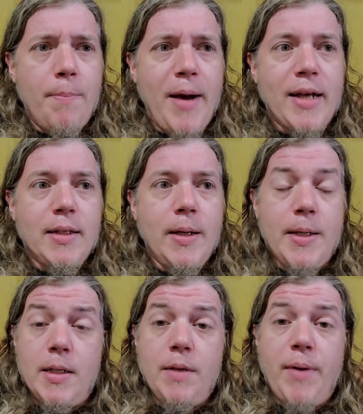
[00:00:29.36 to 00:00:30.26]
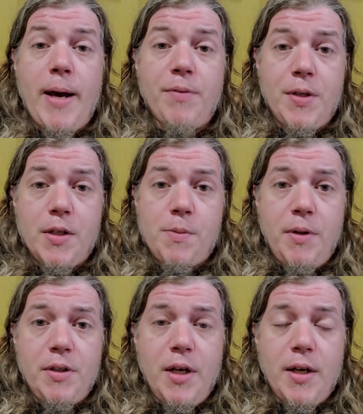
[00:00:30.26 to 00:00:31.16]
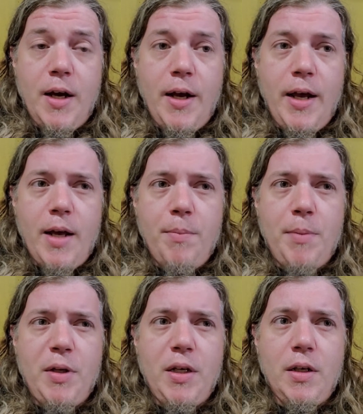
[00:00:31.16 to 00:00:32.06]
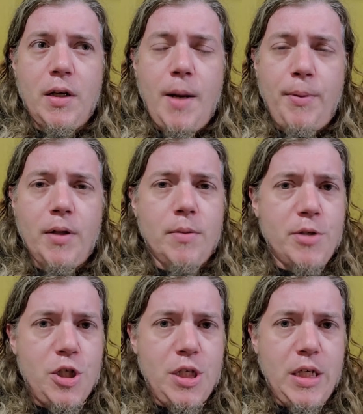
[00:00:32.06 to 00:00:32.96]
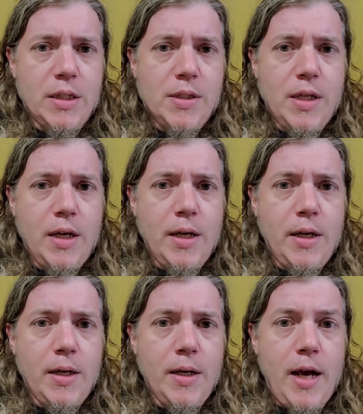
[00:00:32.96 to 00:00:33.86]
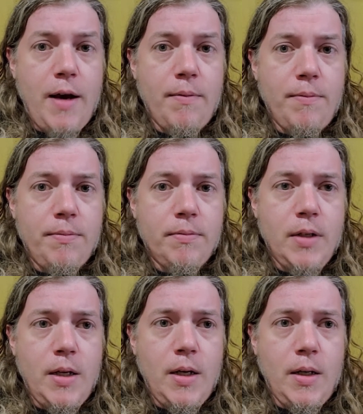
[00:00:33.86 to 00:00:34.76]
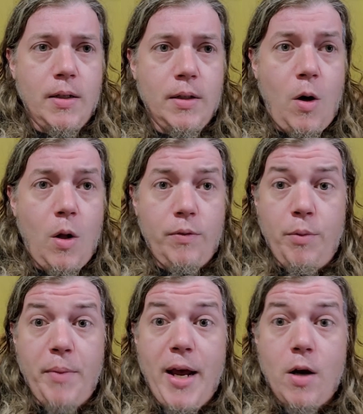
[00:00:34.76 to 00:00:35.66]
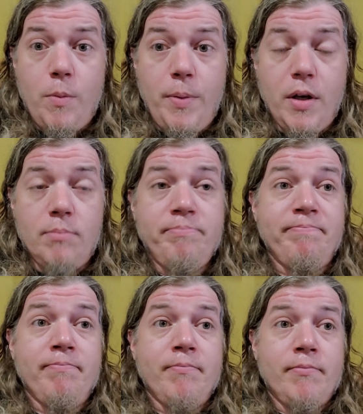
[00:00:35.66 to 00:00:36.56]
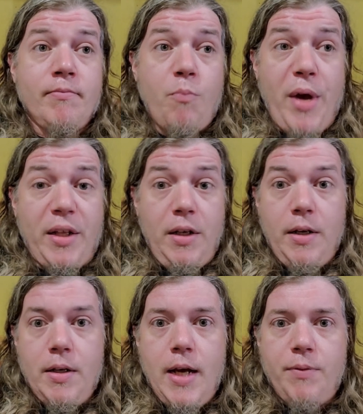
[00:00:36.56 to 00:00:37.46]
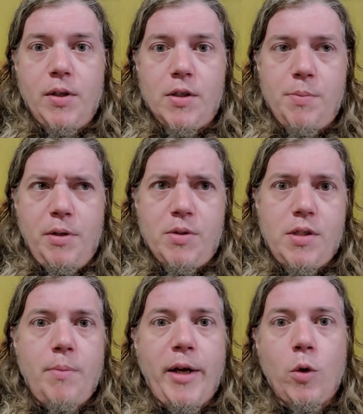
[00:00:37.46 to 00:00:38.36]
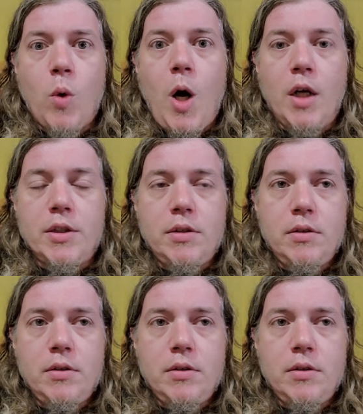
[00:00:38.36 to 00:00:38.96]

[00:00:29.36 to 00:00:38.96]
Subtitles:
Back then I didn't even have the dustbin yet. I had maybe a couple of the machines that I have, all of them now, but back then I didn't have the dustbin. It was still in my garage.